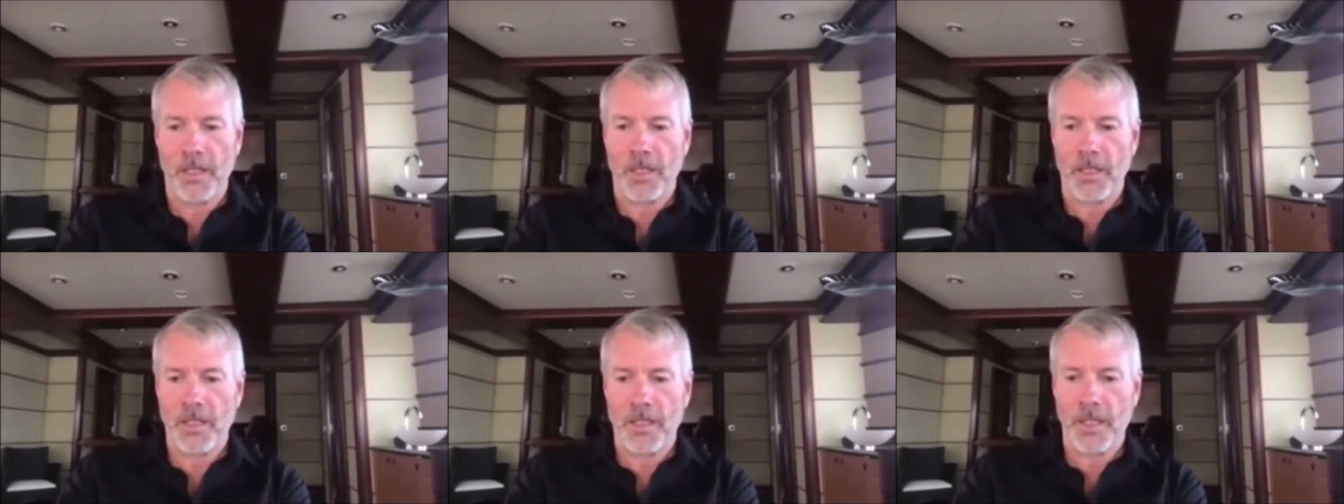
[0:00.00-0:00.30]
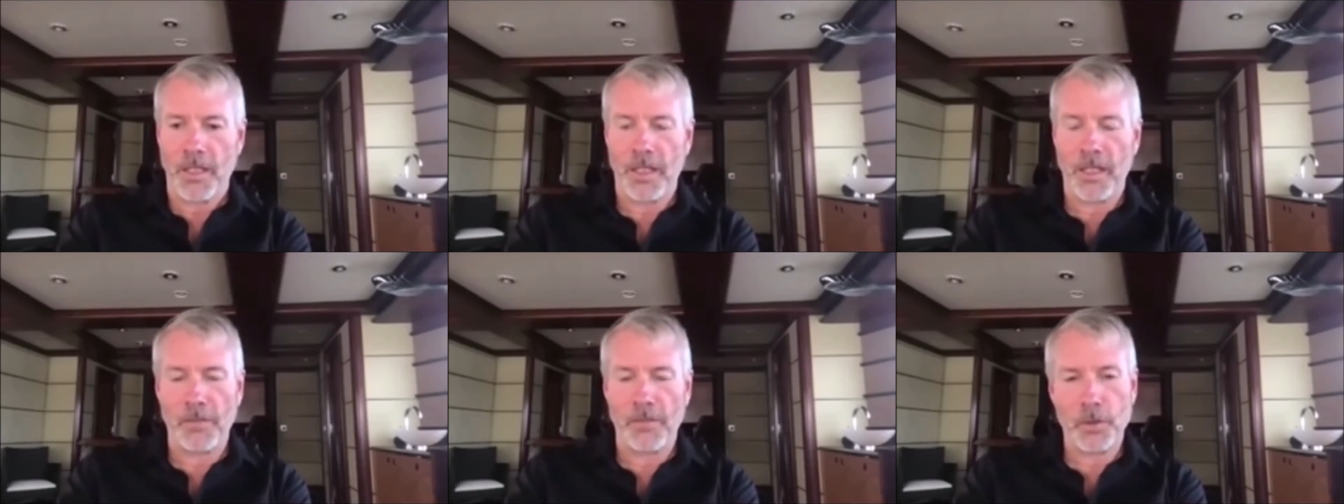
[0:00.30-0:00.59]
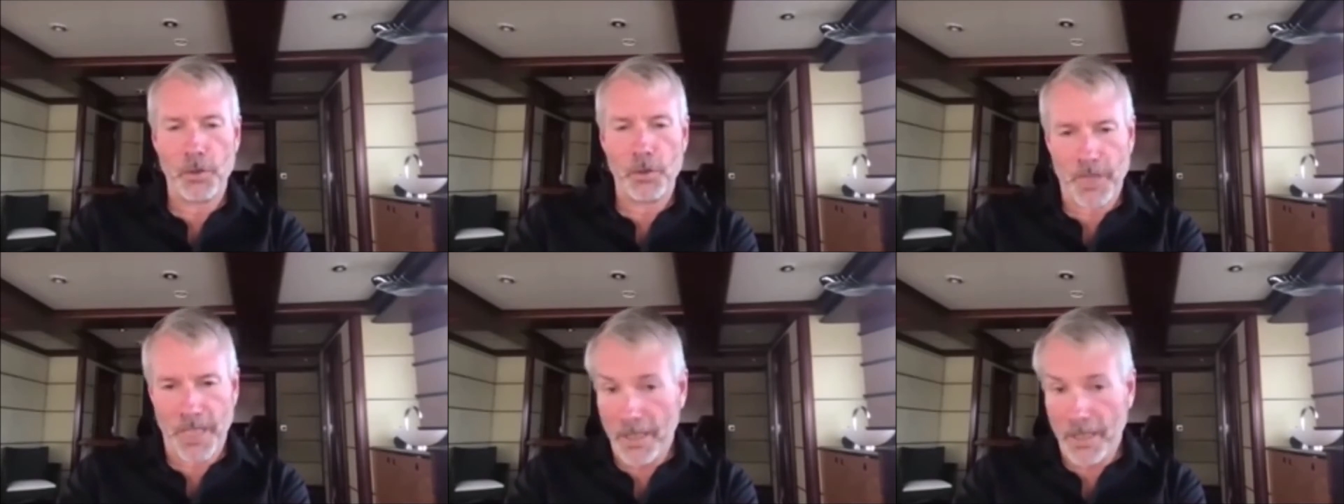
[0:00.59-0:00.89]
And if
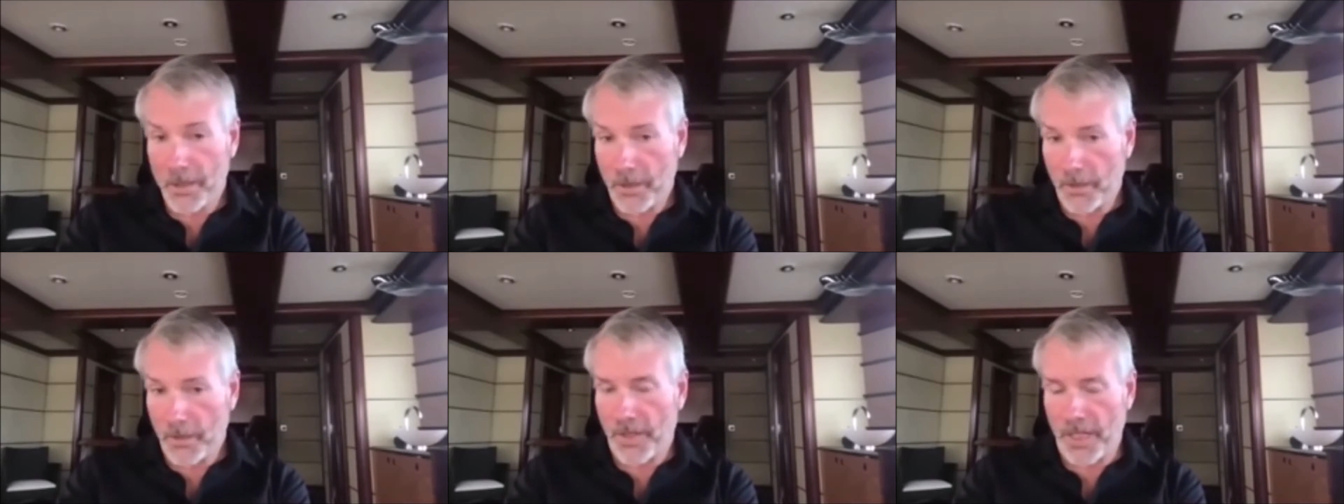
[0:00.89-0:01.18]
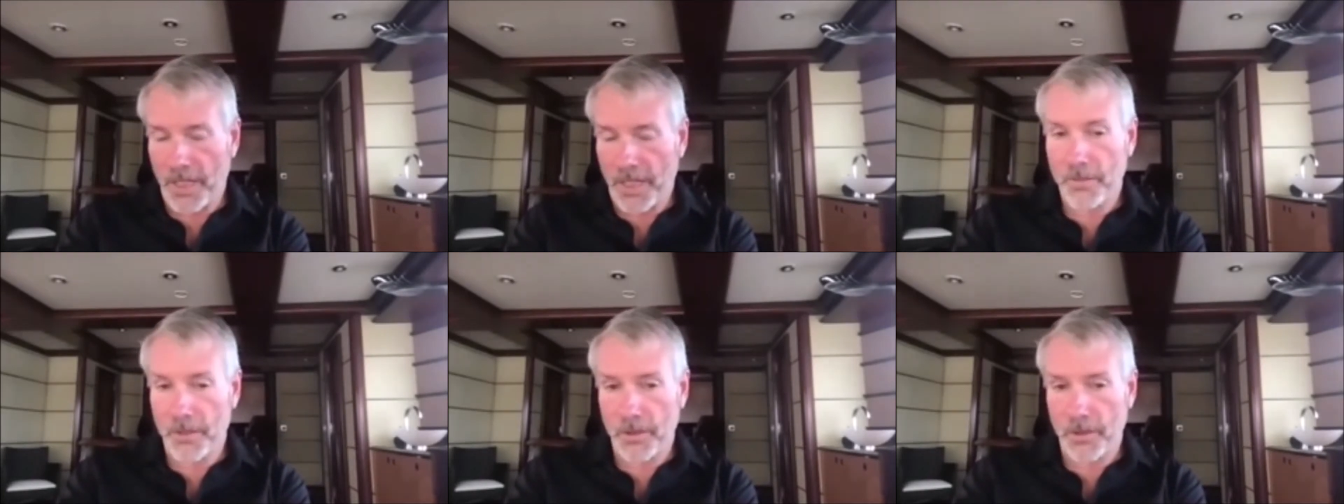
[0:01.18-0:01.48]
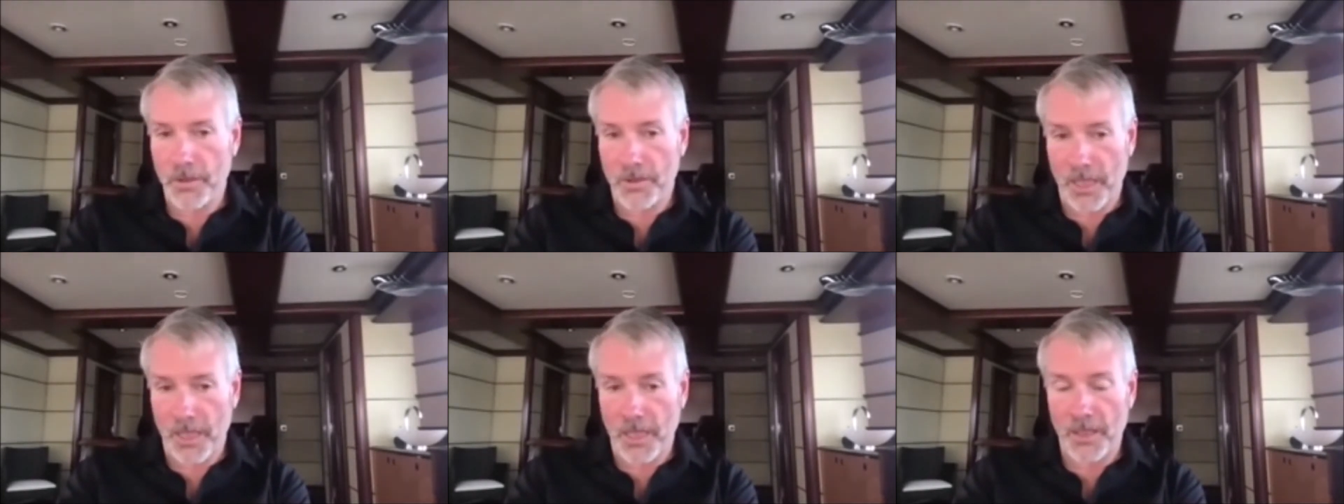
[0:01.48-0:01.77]
you take the
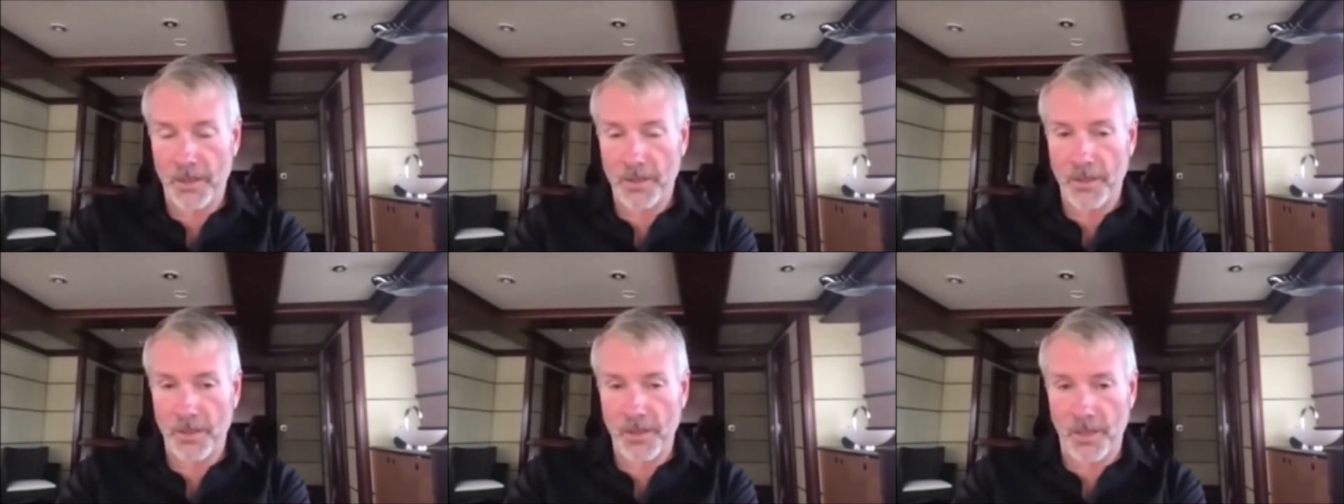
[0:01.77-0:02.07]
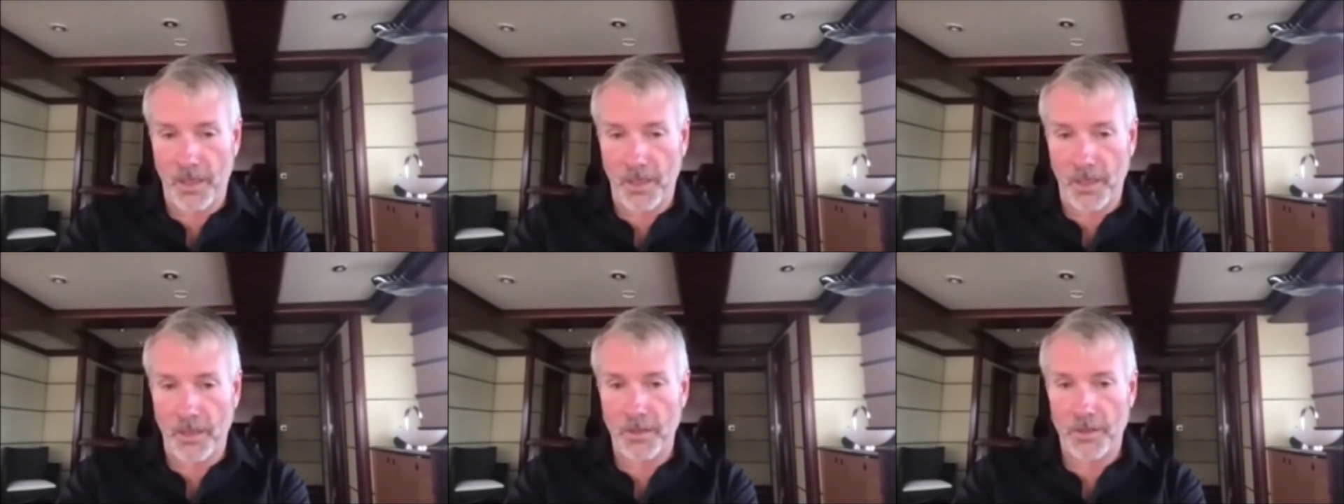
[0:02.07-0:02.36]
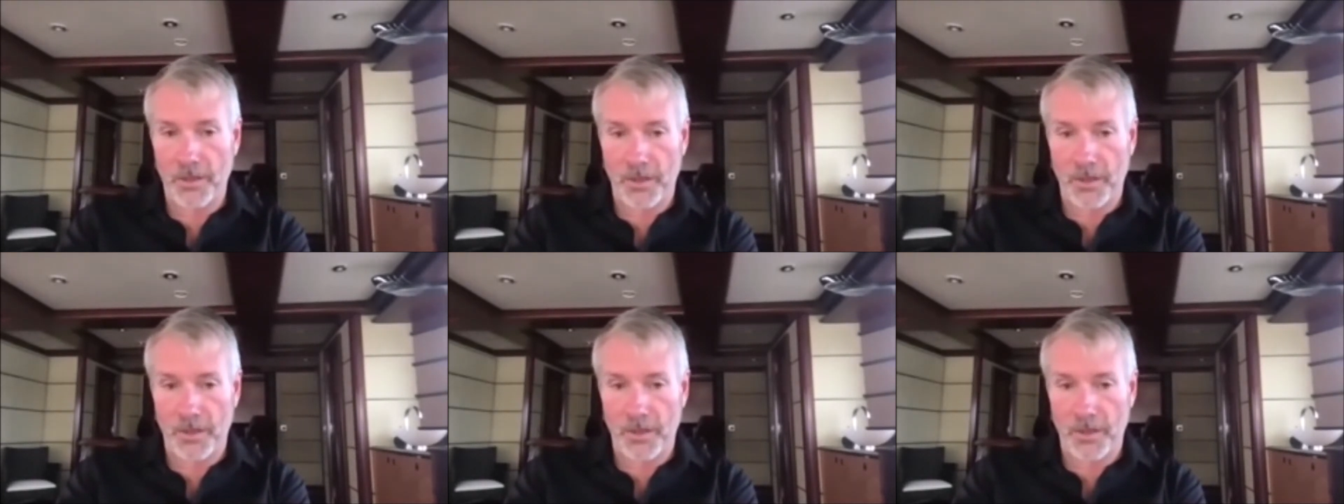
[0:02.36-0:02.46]
$500,000